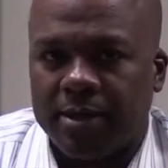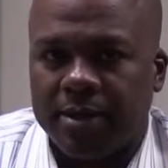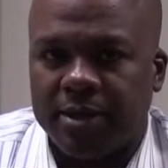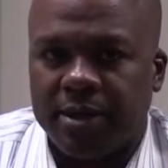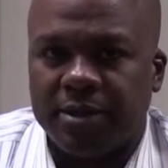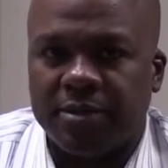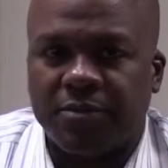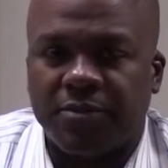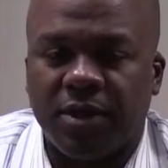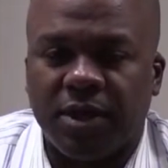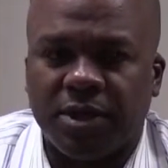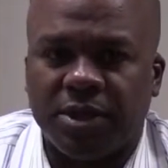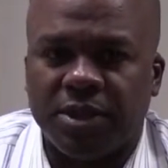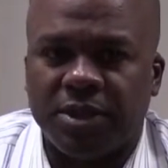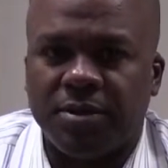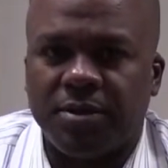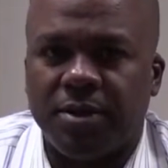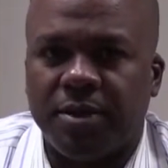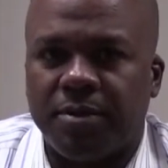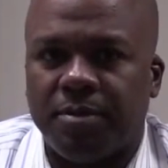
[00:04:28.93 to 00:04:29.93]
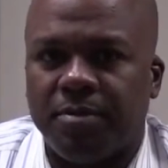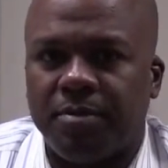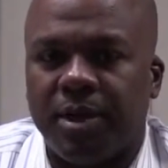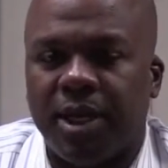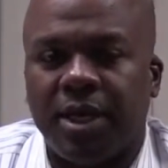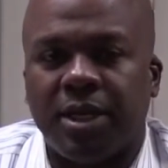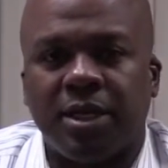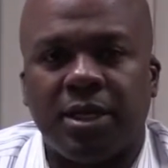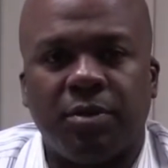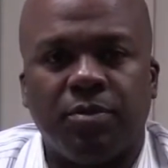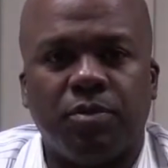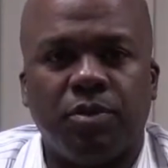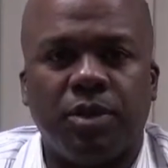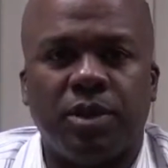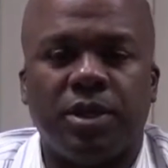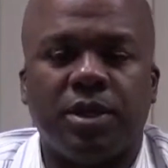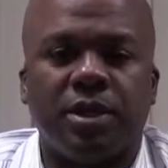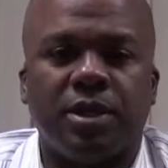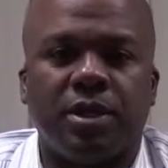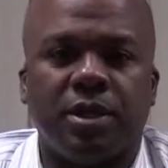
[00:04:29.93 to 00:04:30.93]
dysfunction may end up
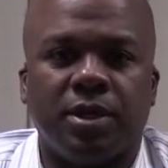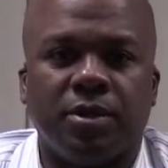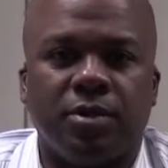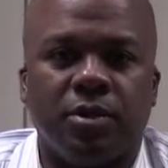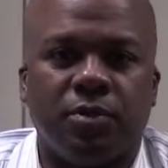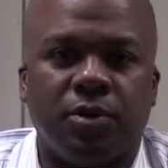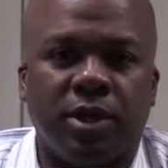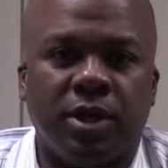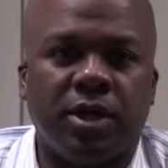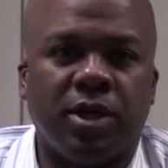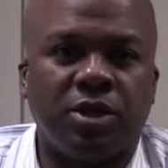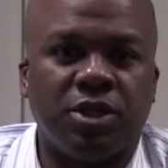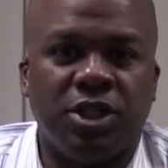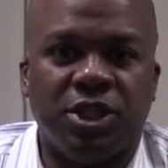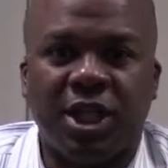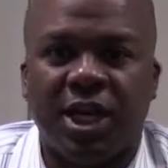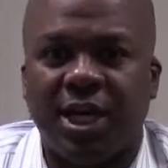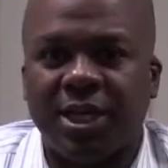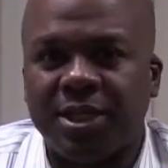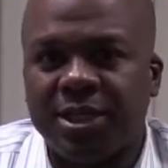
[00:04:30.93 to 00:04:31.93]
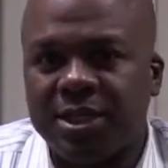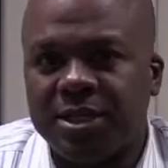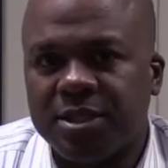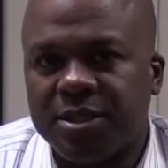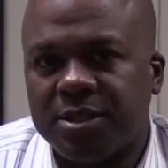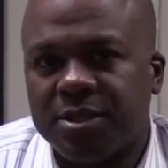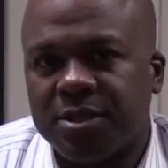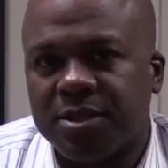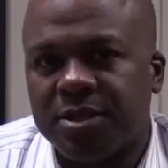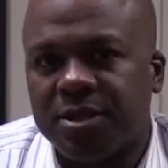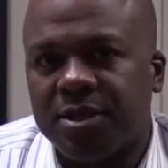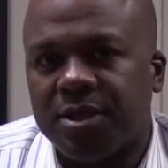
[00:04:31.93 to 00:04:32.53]
with what we call jaundice